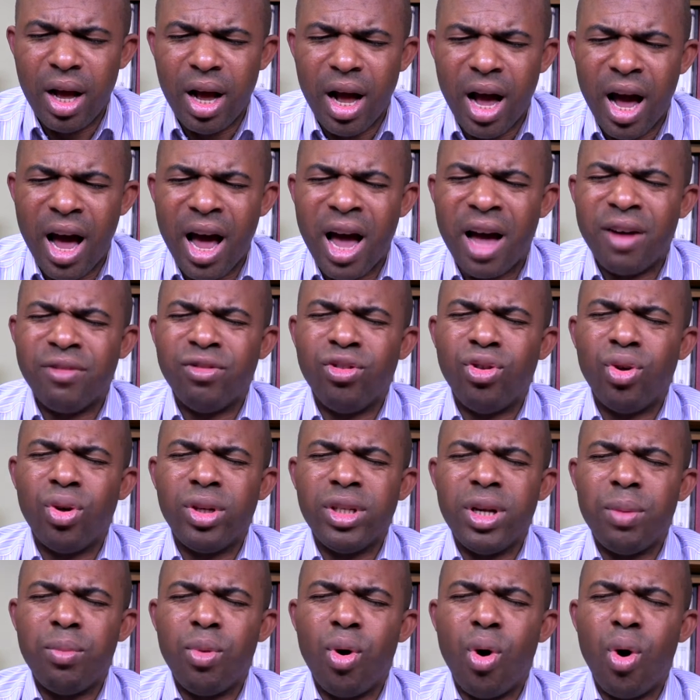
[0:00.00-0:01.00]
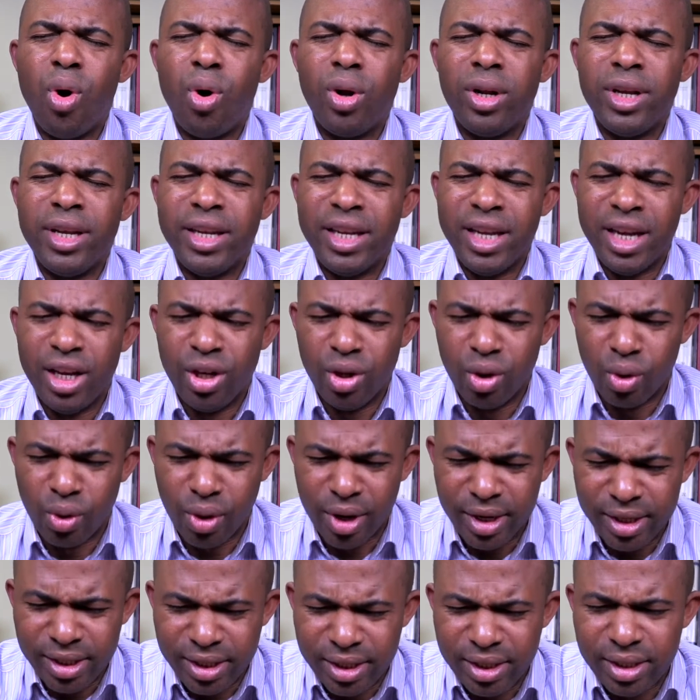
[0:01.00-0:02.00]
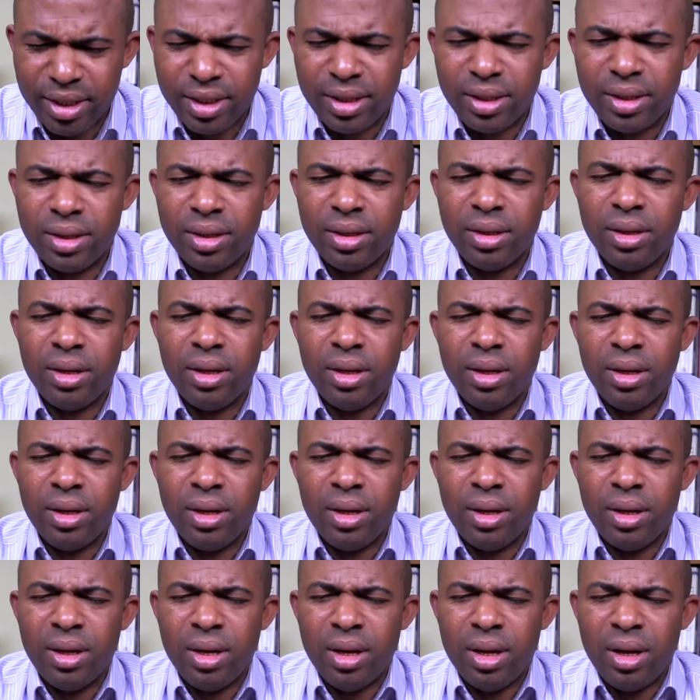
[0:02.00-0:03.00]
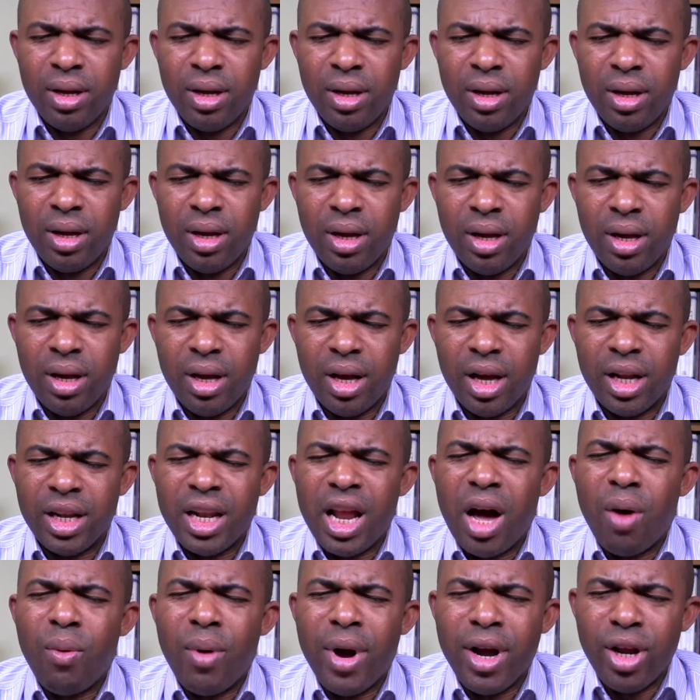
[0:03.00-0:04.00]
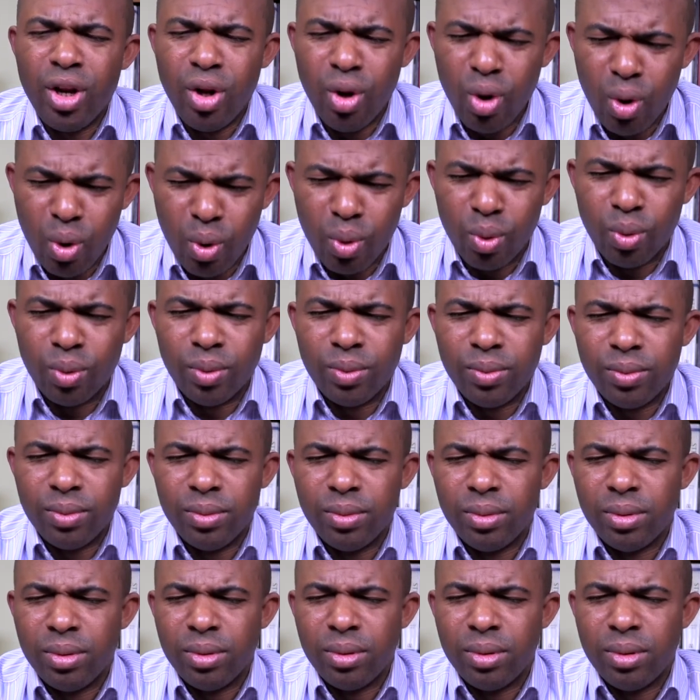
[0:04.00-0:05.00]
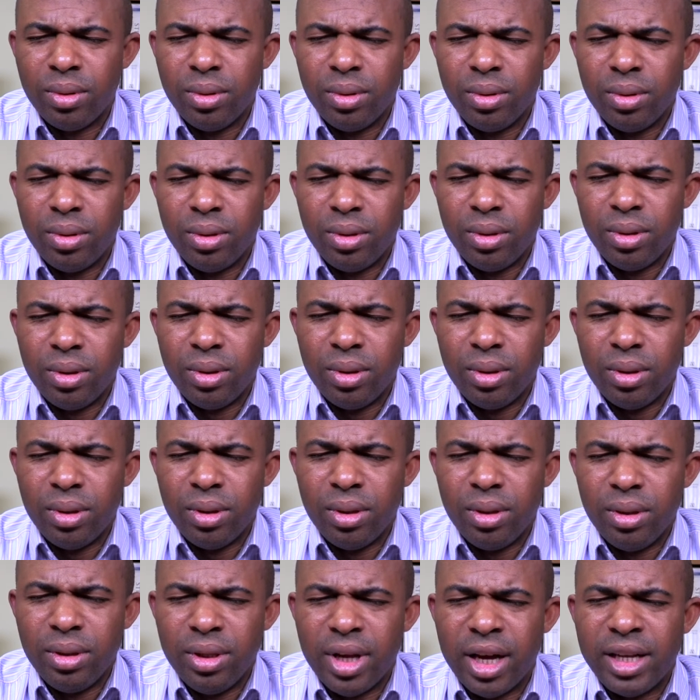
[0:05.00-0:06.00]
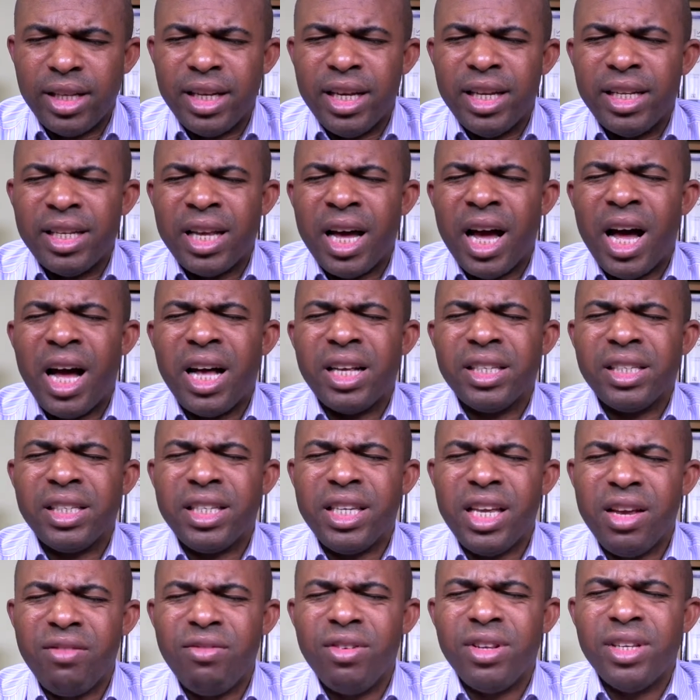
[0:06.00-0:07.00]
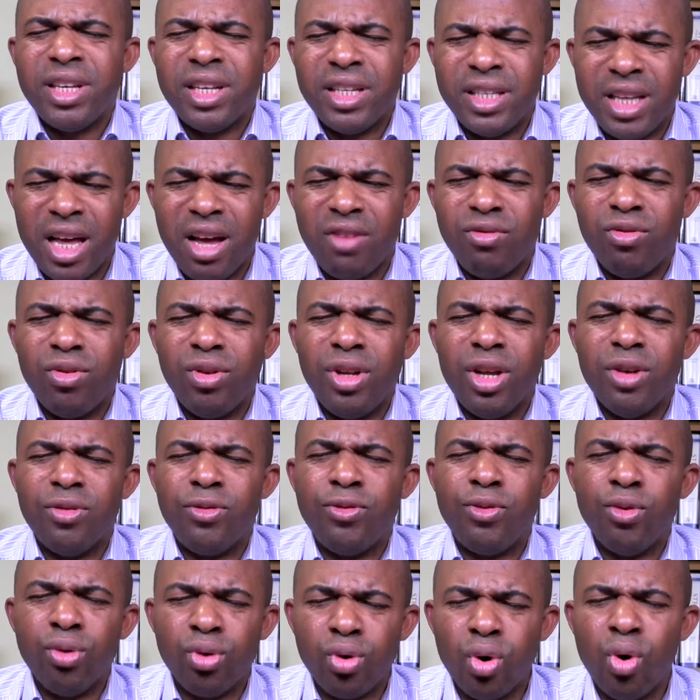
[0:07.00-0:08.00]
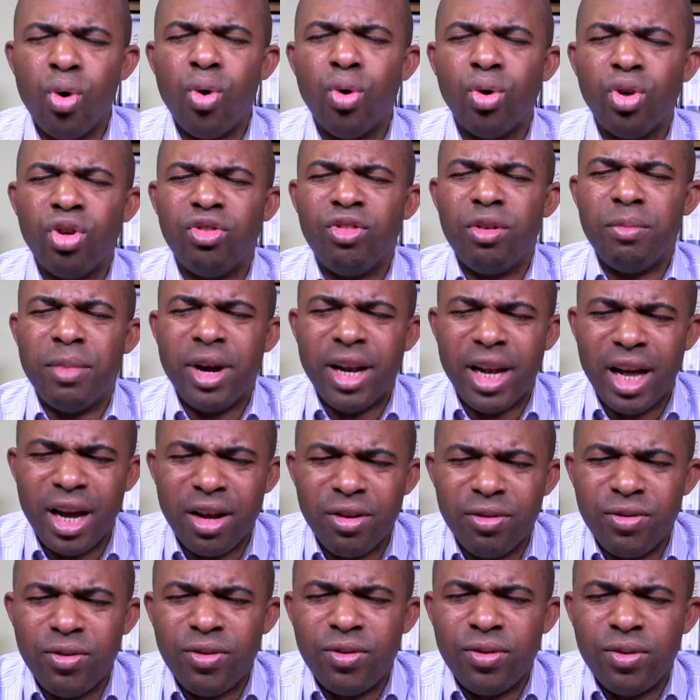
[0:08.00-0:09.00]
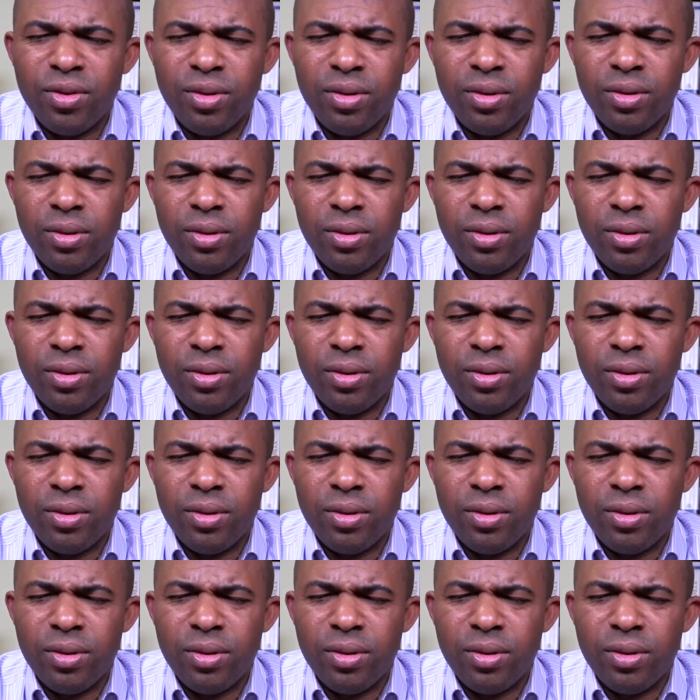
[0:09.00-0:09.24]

I have done them all in ignorance. And now I know that it has given the devil a foothold over my life.